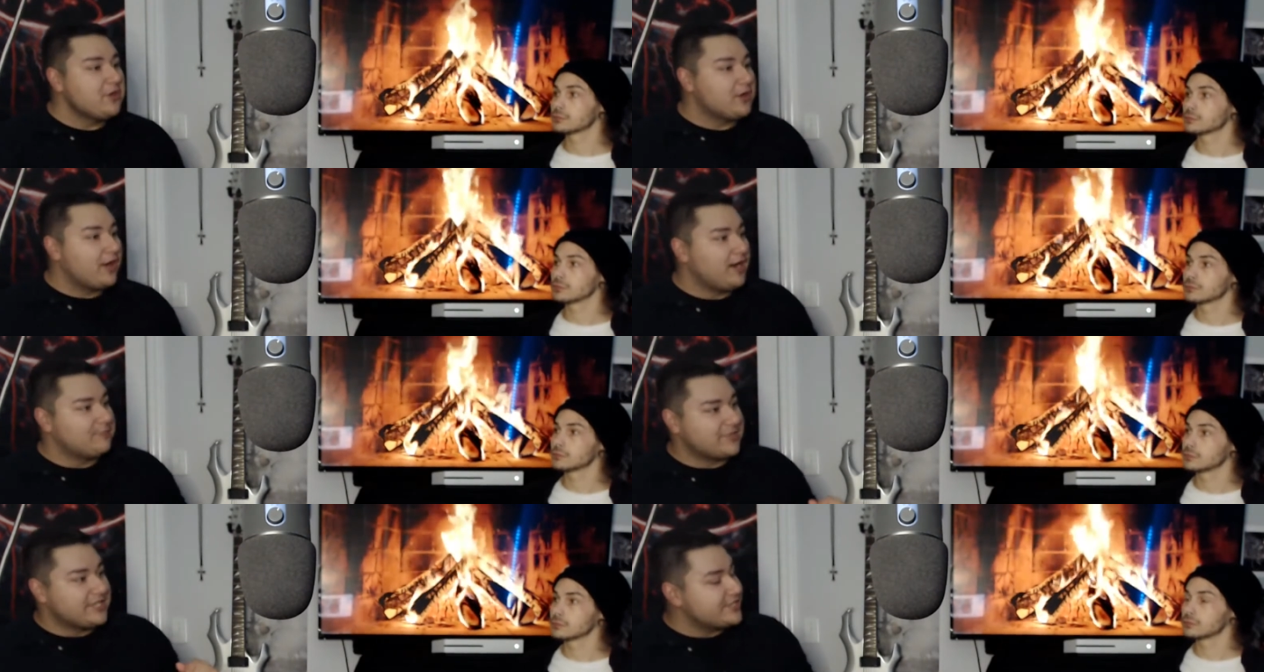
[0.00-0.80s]

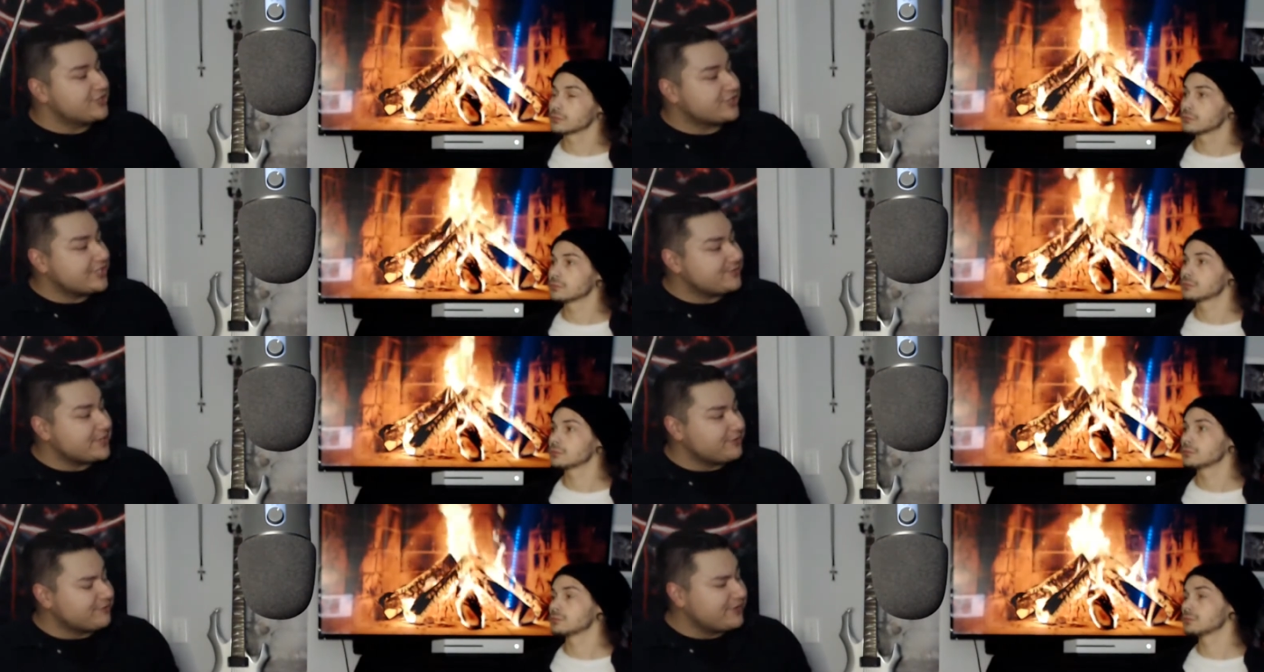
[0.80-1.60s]
Speaker 1: Um, indigenous kids
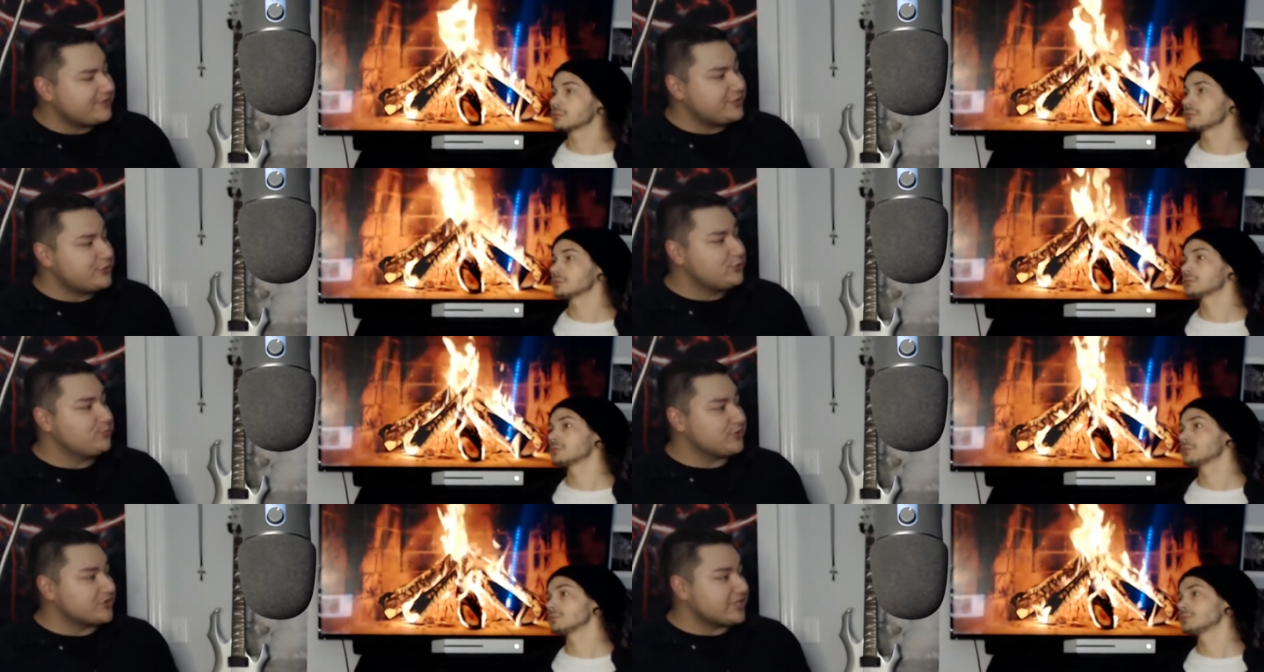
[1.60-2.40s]
make up
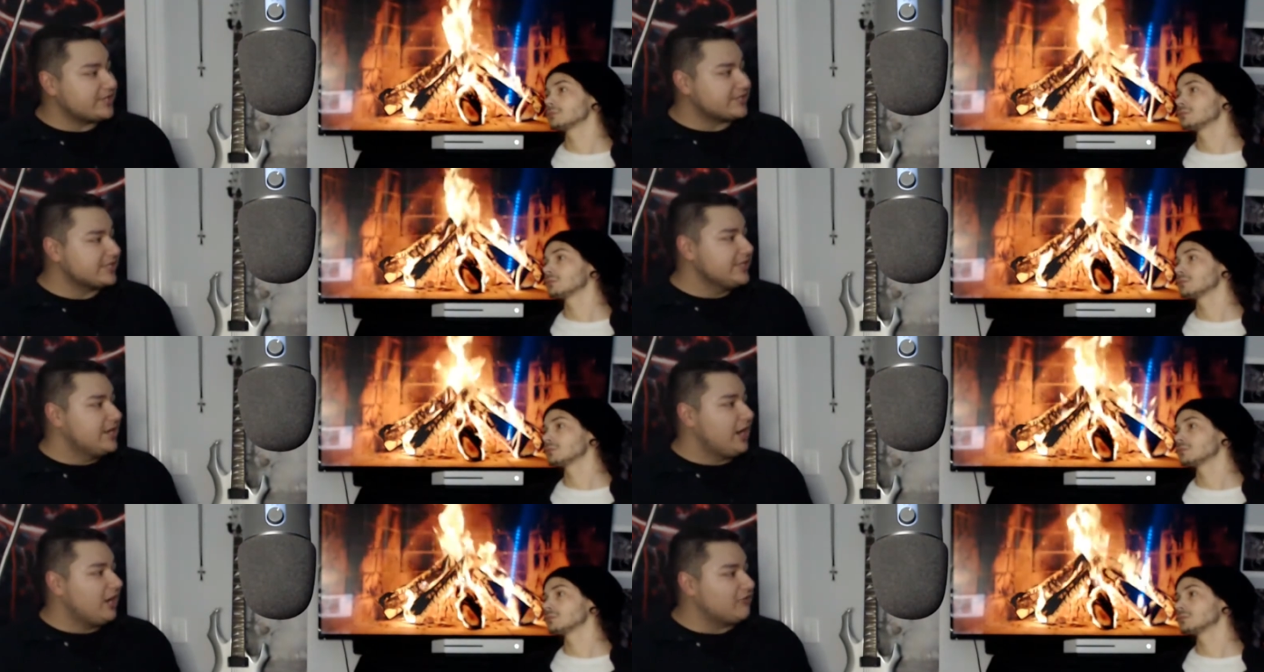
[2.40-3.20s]
52%
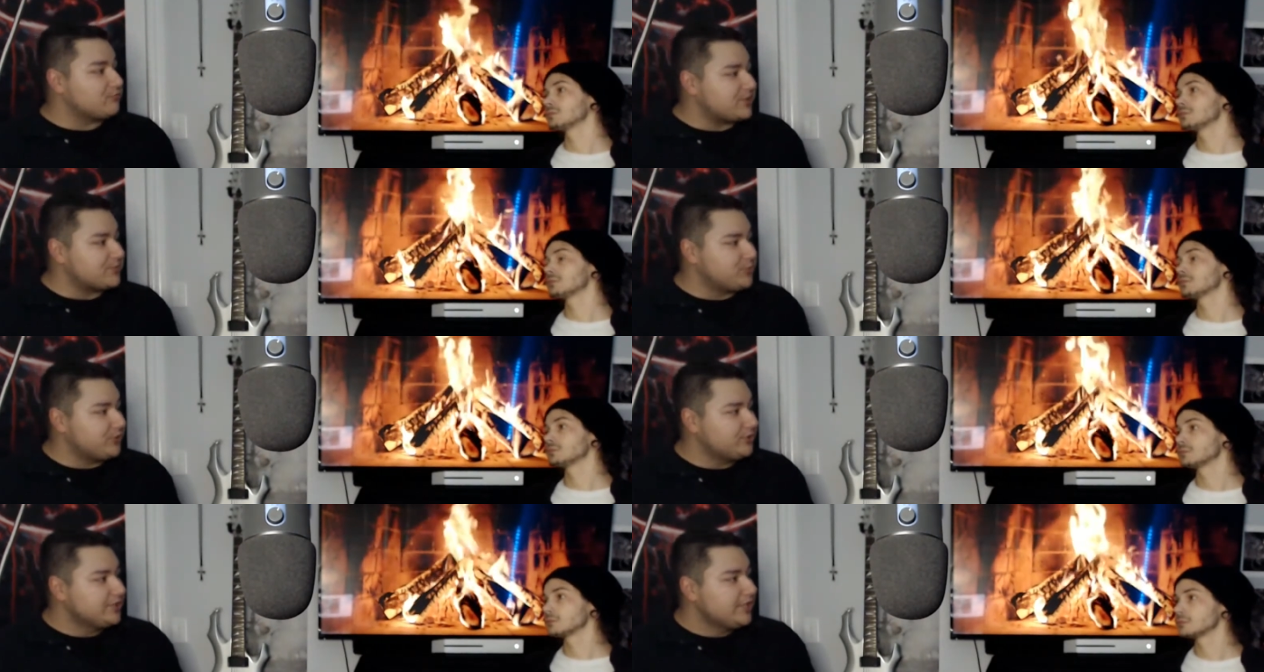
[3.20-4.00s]
of
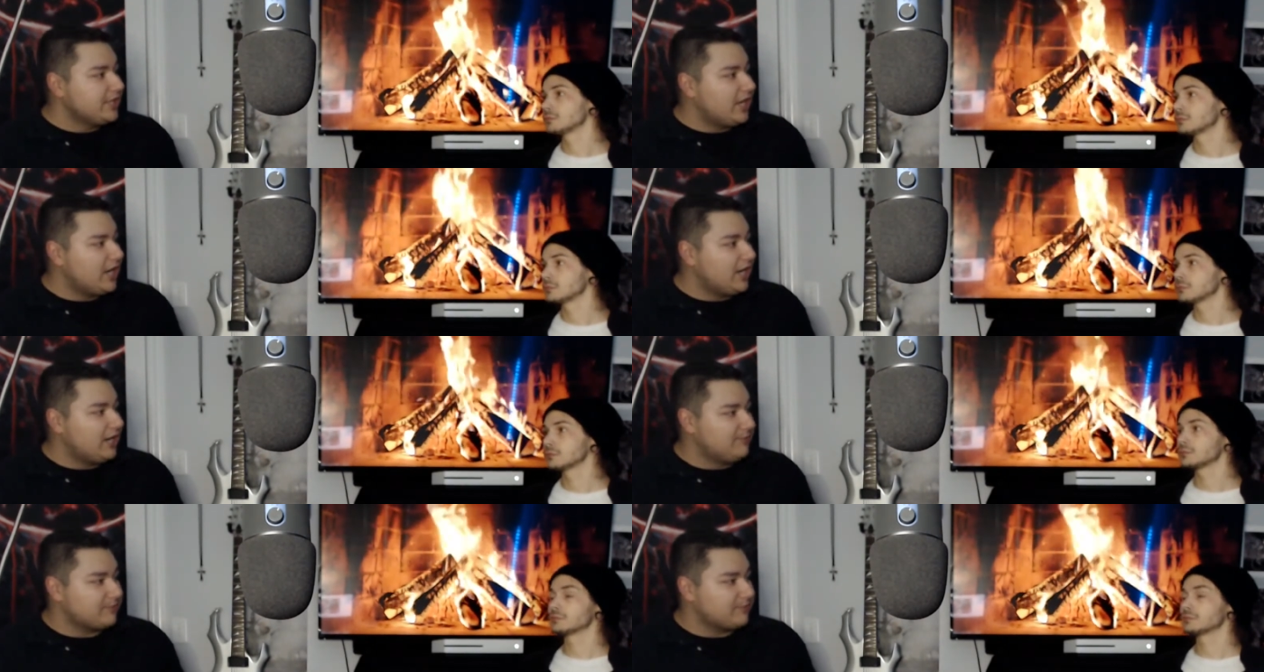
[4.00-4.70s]
people um,